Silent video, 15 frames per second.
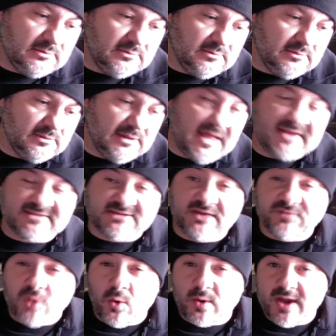lot of stuff
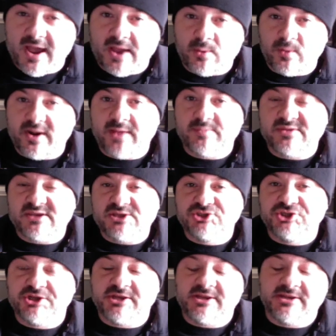going on with
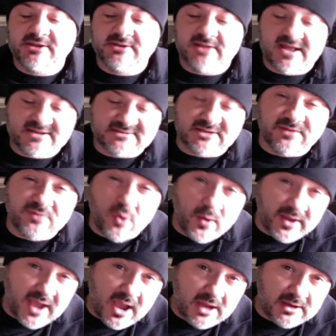MTG, a lot of stuff
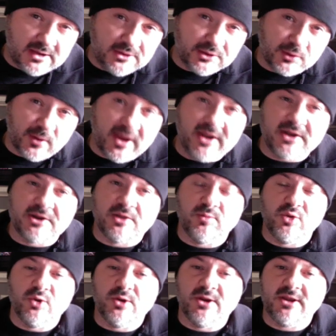going on in the graded
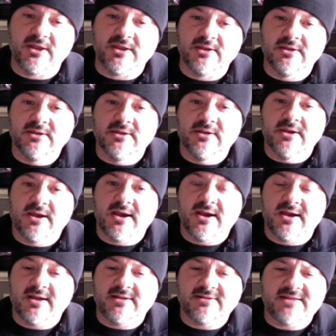community,
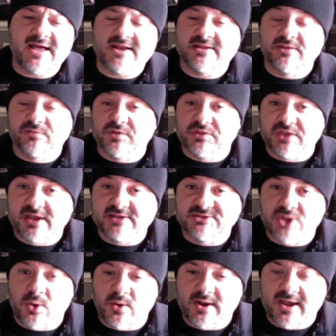a lot of different things
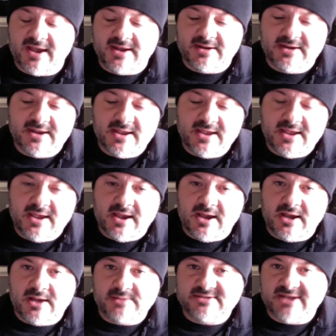going on.
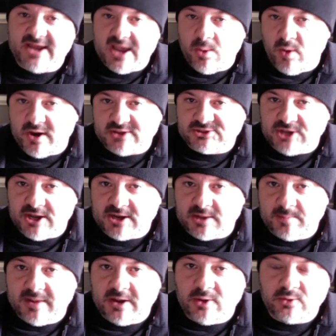Today I want to talk
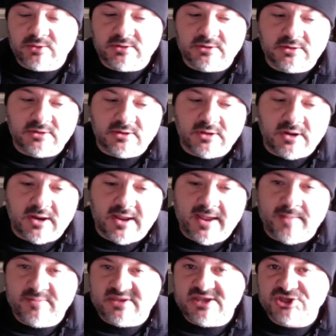about
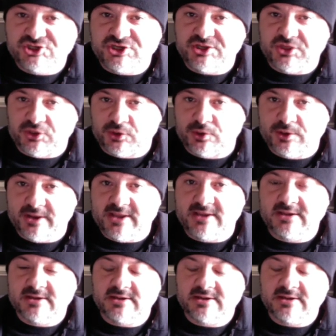MTG 30